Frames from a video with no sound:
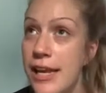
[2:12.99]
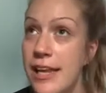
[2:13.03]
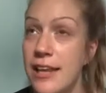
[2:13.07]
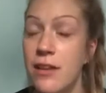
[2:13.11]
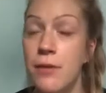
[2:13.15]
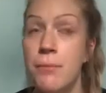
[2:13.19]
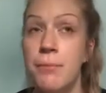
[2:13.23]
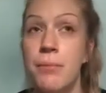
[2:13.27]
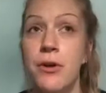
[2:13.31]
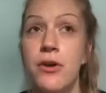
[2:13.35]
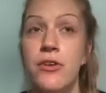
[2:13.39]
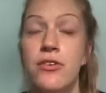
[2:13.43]

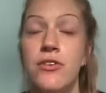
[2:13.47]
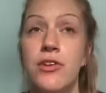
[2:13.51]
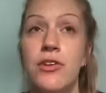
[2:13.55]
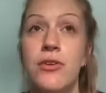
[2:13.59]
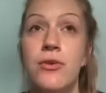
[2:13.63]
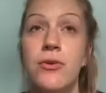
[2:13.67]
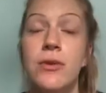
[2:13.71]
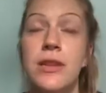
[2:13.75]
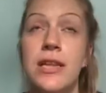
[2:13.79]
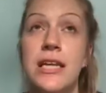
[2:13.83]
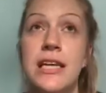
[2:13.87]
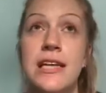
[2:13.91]
the person
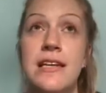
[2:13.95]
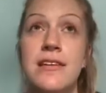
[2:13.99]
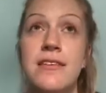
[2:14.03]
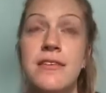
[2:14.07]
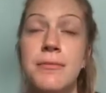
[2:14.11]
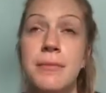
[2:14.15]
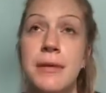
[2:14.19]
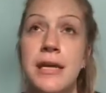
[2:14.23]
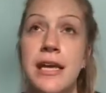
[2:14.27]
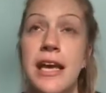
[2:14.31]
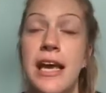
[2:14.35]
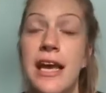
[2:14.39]
who leads
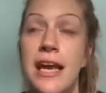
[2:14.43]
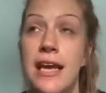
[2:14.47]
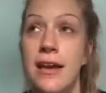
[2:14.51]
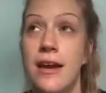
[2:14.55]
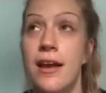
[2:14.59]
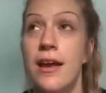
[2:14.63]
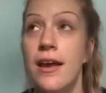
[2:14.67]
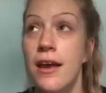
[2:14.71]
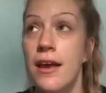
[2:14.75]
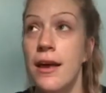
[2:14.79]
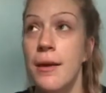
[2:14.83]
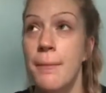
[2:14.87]
me
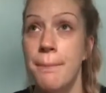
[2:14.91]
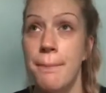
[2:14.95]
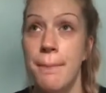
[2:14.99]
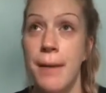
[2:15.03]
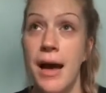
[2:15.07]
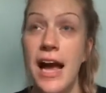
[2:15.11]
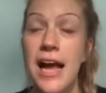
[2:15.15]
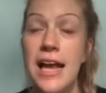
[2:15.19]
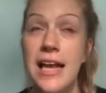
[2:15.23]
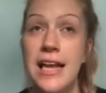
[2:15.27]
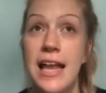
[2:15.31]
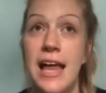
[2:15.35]
in
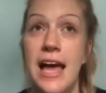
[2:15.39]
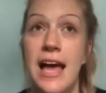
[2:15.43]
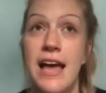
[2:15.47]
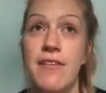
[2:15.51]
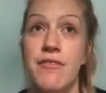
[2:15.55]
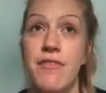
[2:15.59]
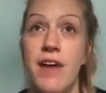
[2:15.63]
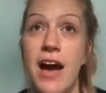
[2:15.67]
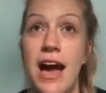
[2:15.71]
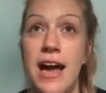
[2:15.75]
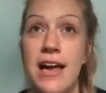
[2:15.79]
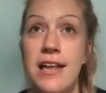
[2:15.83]
my life,
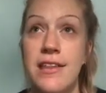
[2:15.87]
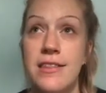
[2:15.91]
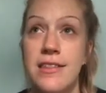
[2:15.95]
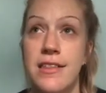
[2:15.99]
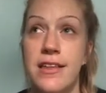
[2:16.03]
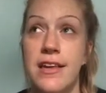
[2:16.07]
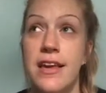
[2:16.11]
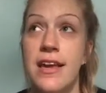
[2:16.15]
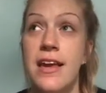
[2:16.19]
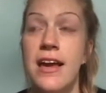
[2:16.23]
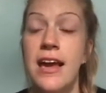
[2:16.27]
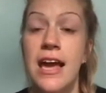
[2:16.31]
I
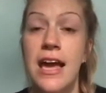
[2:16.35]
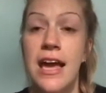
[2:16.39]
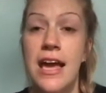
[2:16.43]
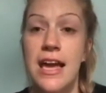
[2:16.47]
think,